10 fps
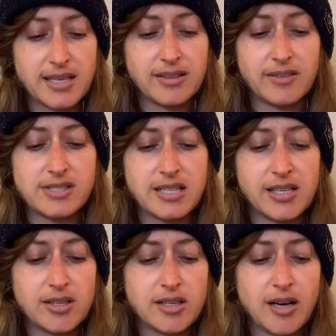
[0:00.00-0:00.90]
I love to
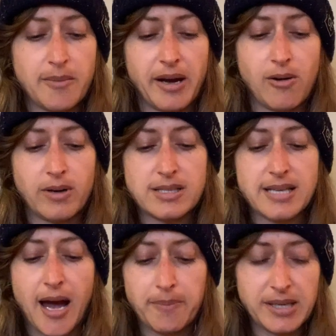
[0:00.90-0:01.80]
hear about what
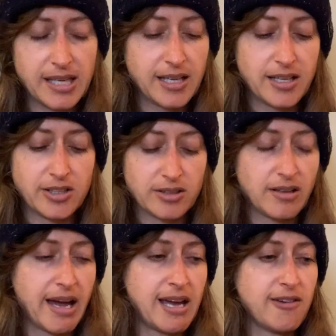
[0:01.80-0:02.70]
is happening in your
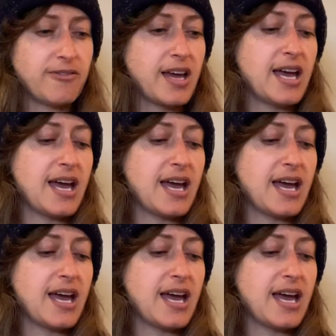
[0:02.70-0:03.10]
life.